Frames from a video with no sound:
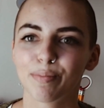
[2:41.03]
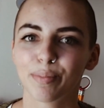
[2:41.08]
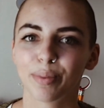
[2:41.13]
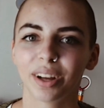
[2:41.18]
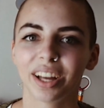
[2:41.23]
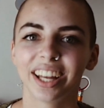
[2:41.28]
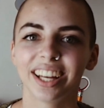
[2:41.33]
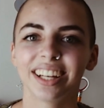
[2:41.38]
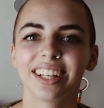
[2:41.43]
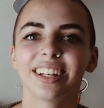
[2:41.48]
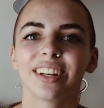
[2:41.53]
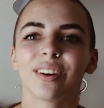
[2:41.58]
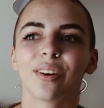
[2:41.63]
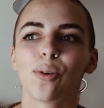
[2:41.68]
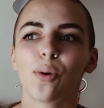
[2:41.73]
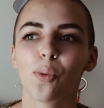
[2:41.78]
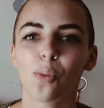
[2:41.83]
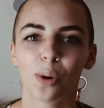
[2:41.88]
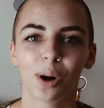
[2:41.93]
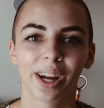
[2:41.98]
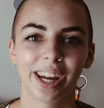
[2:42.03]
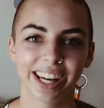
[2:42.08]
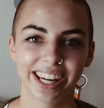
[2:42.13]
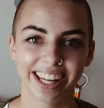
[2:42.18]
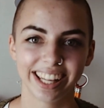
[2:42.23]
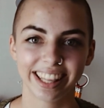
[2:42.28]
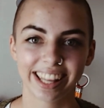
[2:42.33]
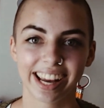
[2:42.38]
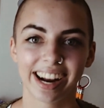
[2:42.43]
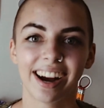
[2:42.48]
but we're
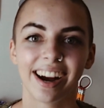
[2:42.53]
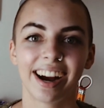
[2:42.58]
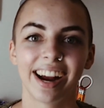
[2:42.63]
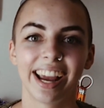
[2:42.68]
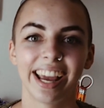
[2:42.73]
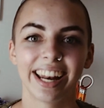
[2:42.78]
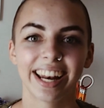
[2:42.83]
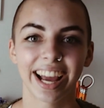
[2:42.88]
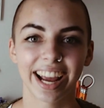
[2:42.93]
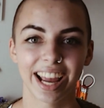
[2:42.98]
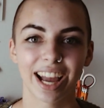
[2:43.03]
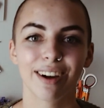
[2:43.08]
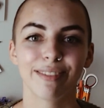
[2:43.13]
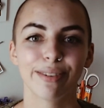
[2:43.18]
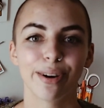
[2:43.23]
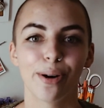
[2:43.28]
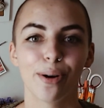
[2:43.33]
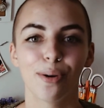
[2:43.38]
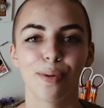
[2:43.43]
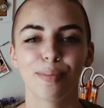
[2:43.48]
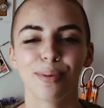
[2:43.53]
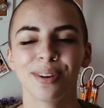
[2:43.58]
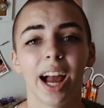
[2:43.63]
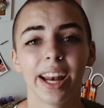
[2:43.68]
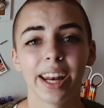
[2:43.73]
getting there and I have hope.